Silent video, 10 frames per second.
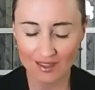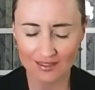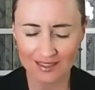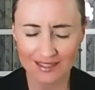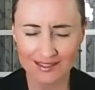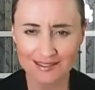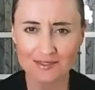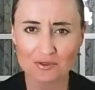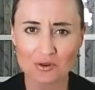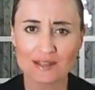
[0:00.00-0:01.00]
This is
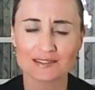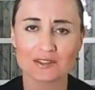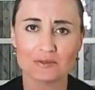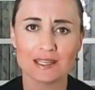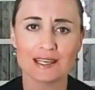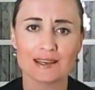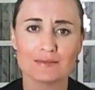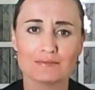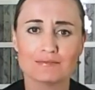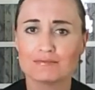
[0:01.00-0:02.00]
a request that we
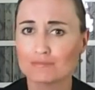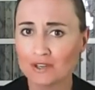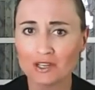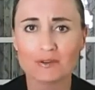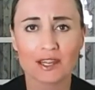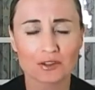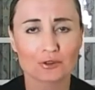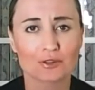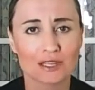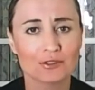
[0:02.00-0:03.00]
get pretty
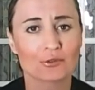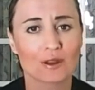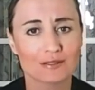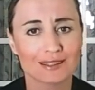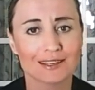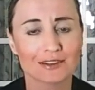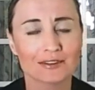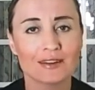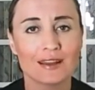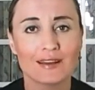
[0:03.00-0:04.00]
regularly throughout the
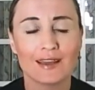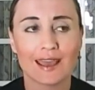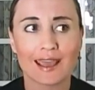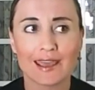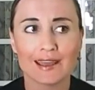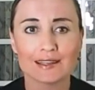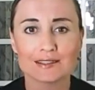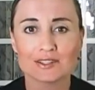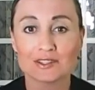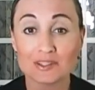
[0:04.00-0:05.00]
year,
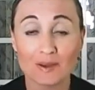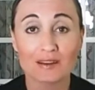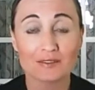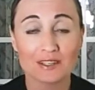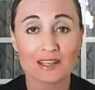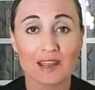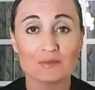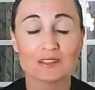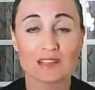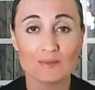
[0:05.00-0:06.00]
and just about every time
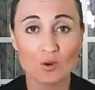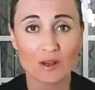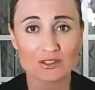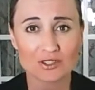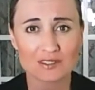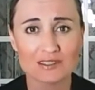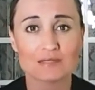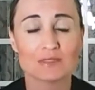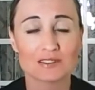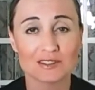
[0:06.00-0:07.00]
the same questions
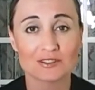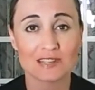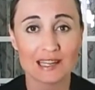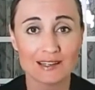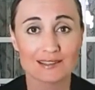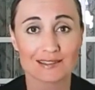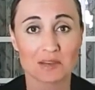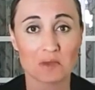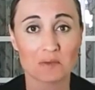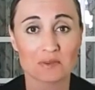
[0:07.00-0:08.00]
and misunderstandings
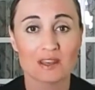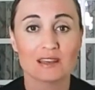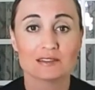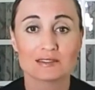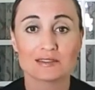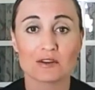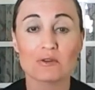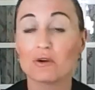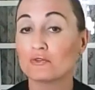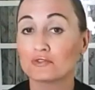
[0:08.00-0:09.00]
come up. So
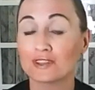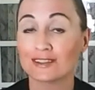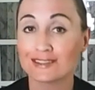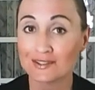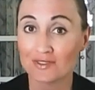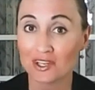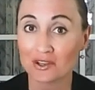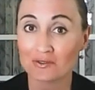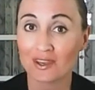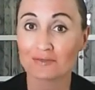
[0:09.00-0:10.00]
hopefully this
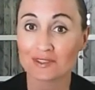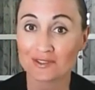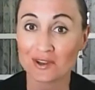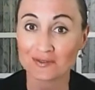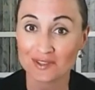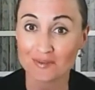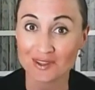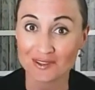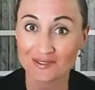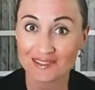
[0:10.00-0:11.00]
video can resolve some of
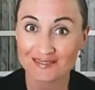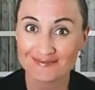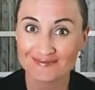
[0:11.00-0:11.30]
those.